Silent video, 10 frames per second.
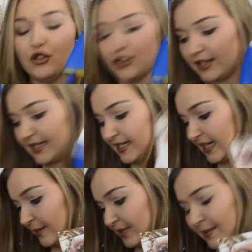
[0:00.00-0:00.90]
So this is
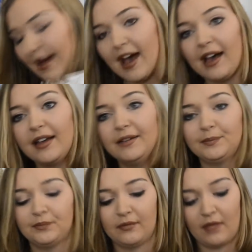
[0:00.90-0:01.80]
the Ipsy bag.
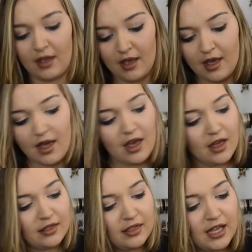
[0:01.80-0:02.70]

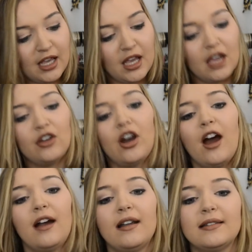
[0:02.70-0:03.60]
The
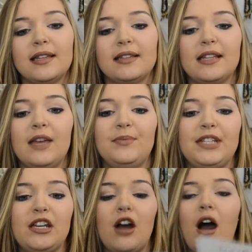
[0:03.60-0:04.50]
card says
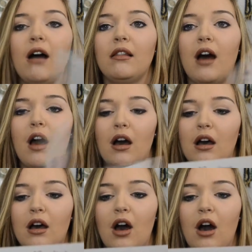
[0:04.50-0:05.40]
Ipsy, all
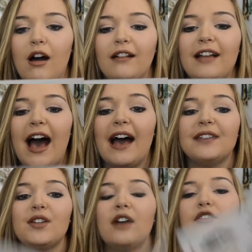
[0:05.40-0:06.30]

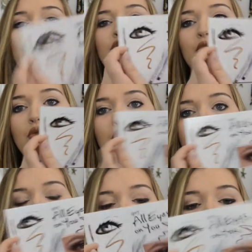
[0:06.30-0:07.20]
eyes on you.
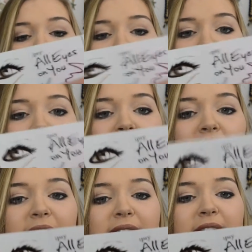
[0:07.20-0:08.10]
It's just a card with
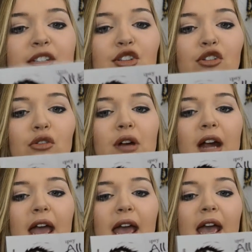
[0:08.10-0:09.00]
eyes, and it says
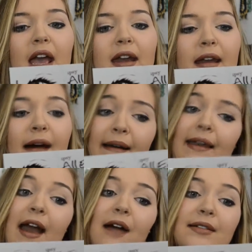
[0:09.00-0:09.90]
you're a
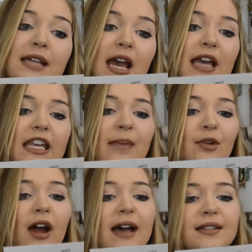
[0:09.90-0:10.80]
knockout. Keep
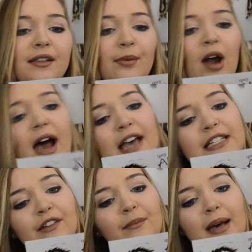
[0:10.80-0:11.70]
your eyes on the
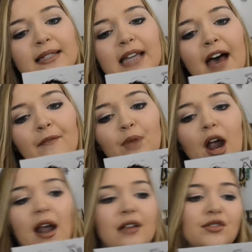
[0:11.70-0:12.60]
price or must-have
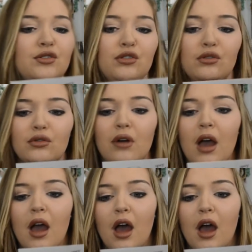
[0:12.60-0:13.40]
products to